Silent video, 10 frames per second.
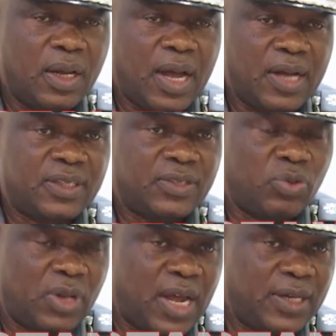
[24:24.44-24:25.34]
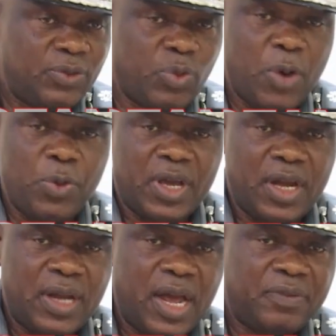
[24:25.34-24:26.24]
access to land where we
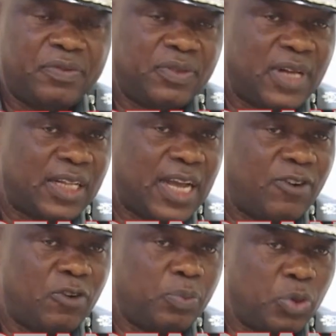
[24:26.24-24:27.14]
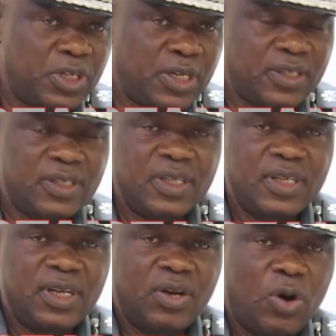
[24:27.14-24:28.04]
can have that kind of project.
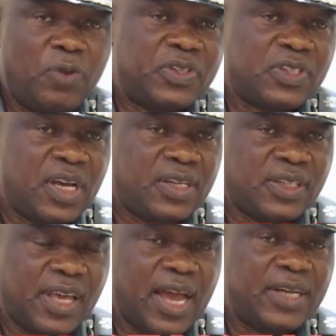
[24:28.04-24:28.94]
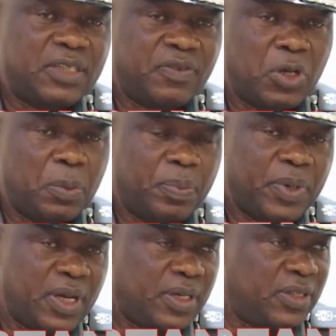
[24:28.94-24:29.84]
Officers can develop
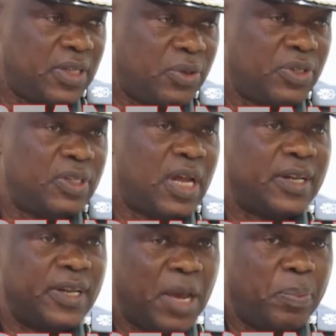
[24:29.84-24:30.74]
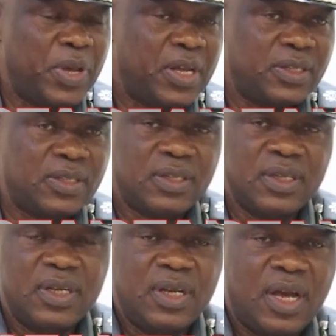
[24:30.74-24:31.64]
these houses at their pace,
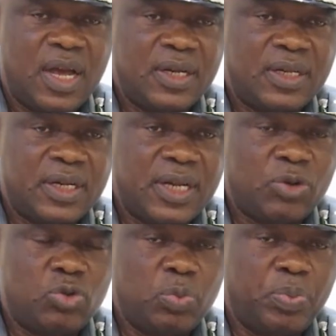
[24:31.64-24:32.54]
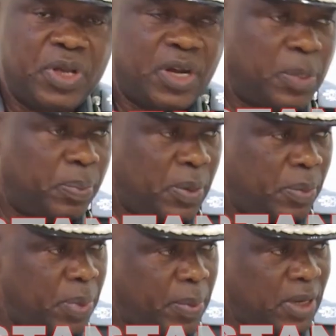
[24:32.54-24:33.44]
and there could be
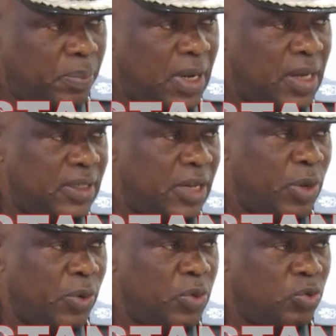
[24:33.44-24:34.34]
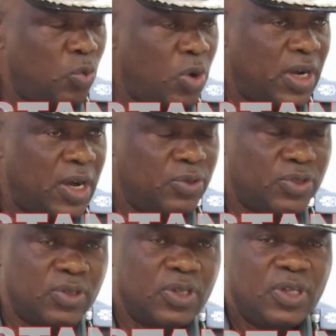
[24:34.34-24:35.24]
payment plans that we are going to work
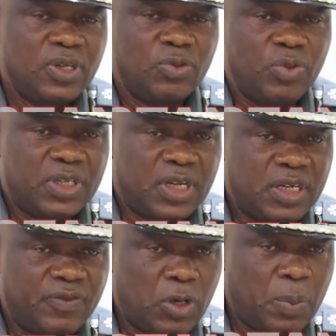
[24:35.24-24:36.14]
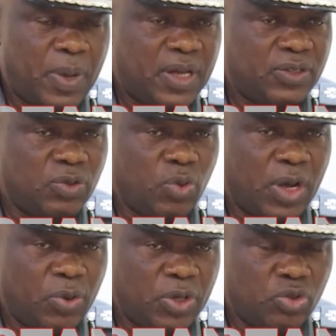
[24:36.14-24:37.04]
out with developers who
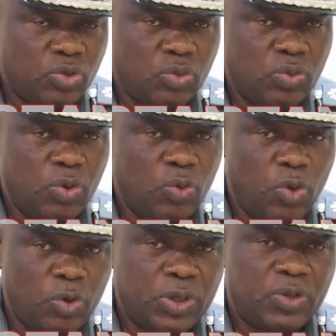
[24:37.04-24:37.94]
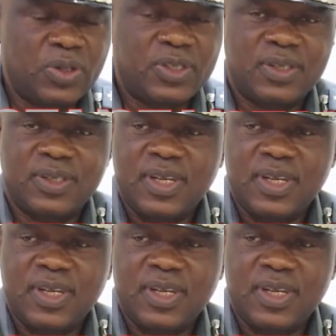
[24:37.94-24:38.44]
are going to work with us.